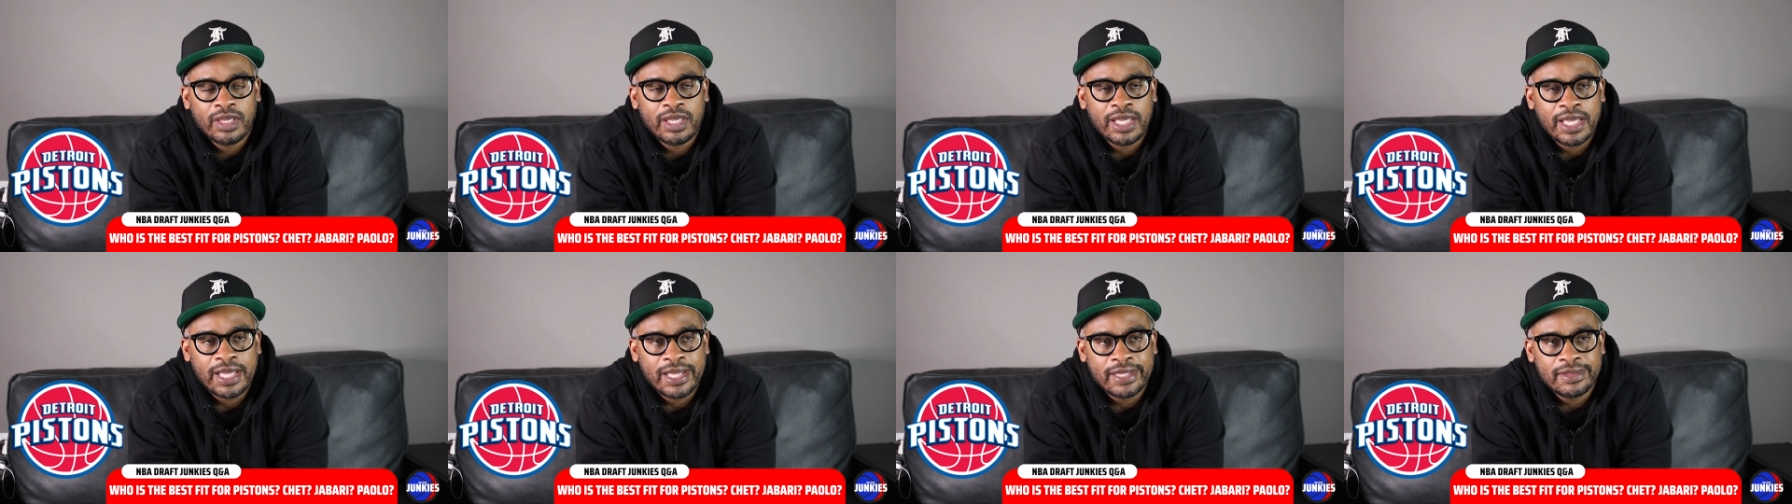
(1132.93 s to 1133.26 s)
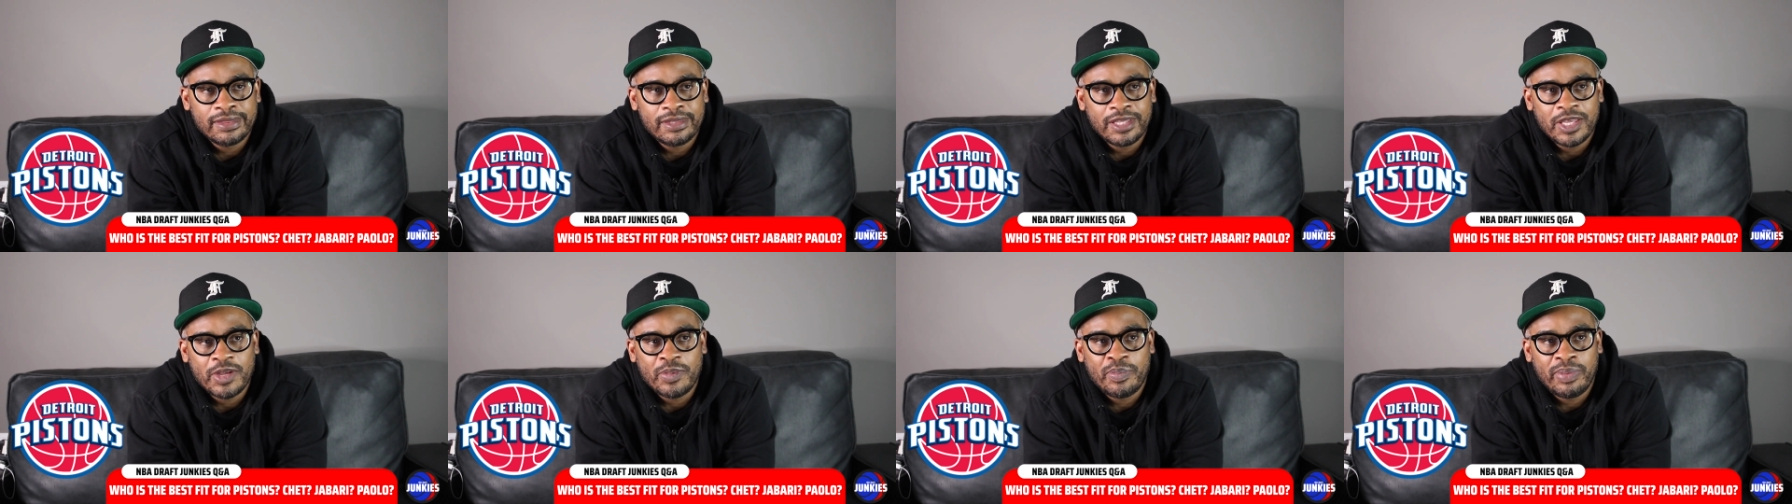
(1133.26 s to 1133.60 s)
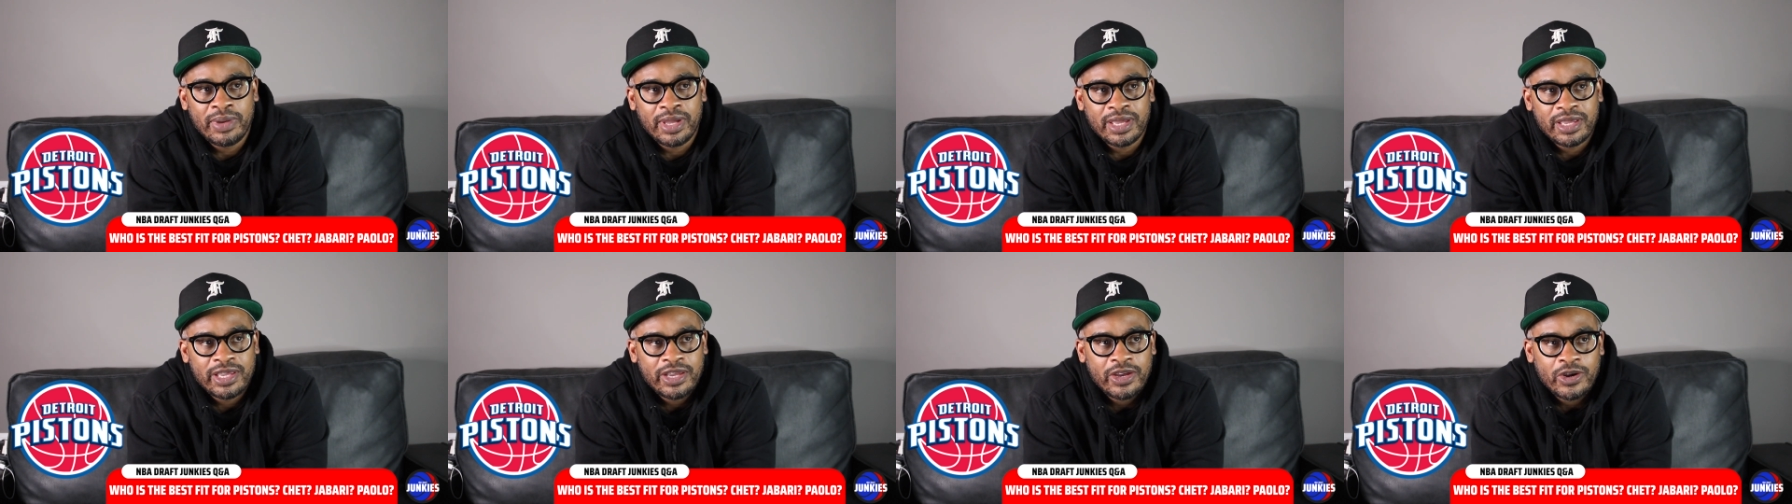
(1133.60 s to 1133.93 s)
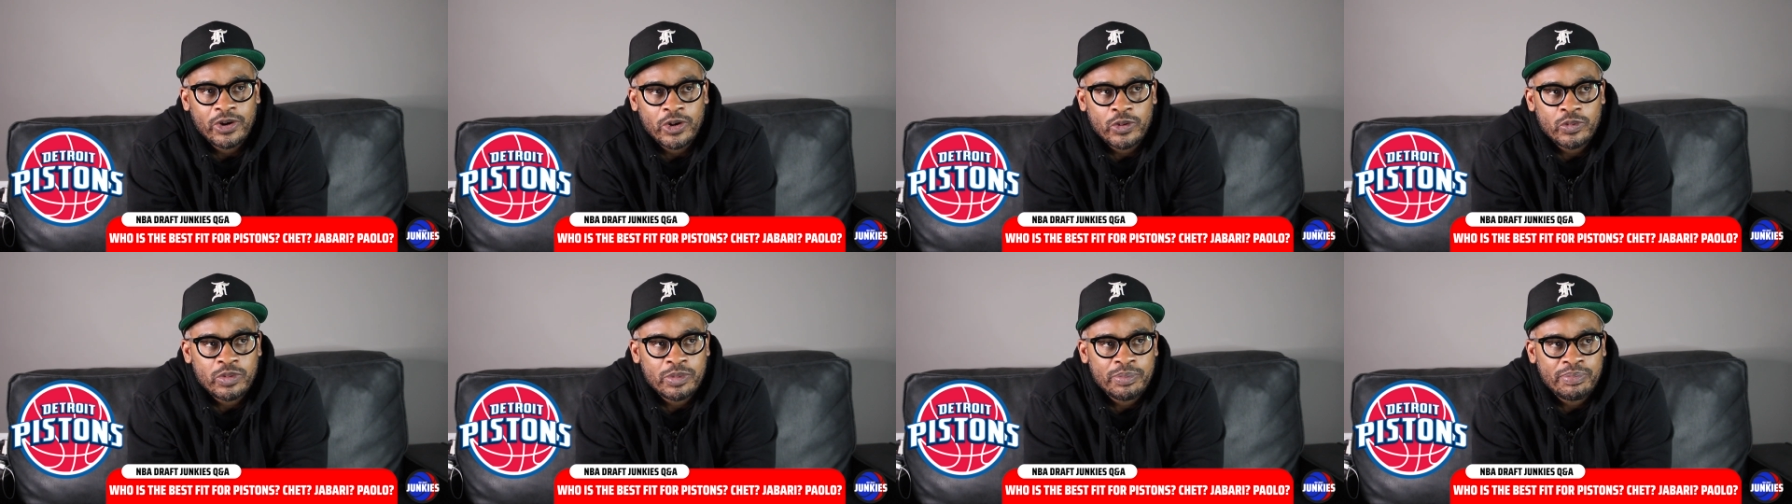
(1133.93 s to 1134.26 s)
I think
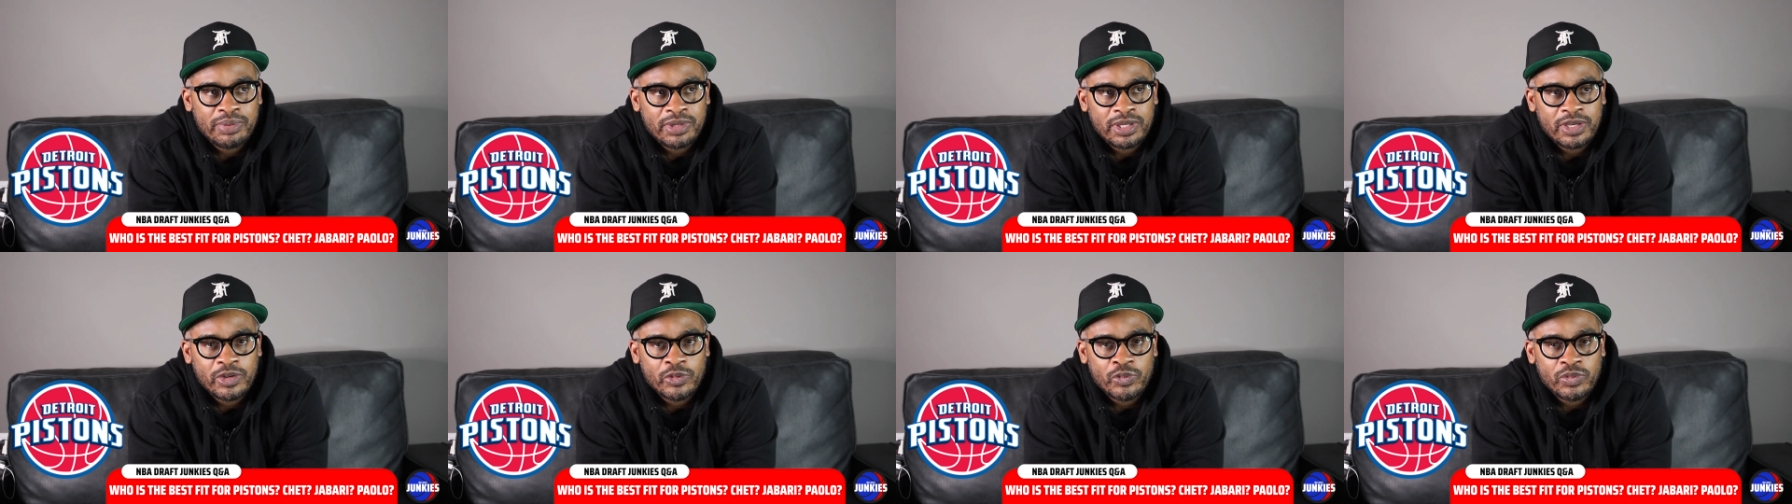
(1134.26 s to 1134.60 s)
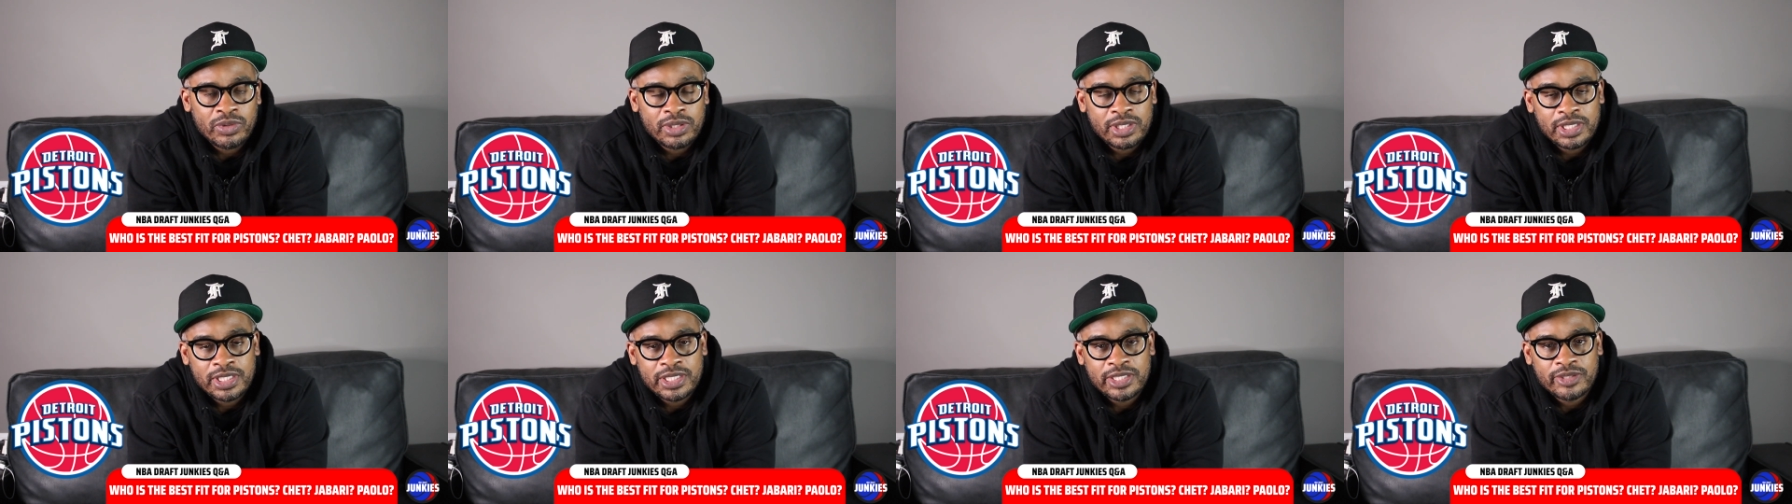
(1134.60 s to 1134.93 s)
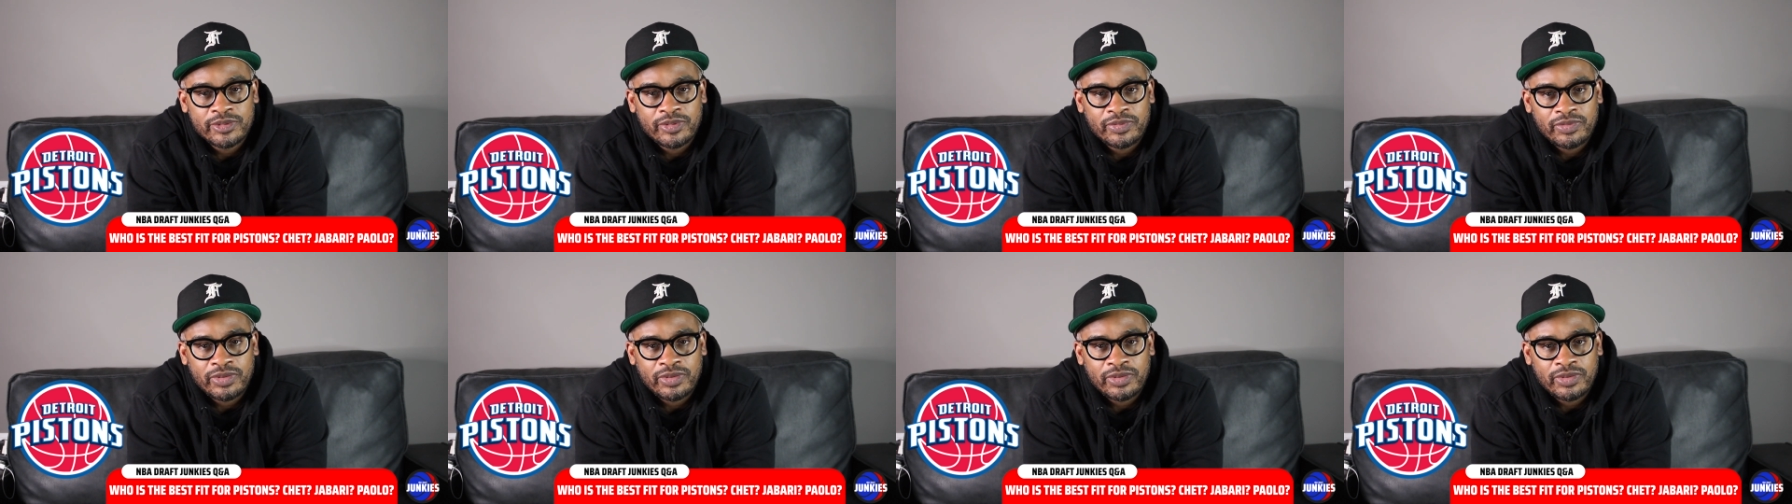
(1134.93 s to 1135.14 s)
Banchero would be a really good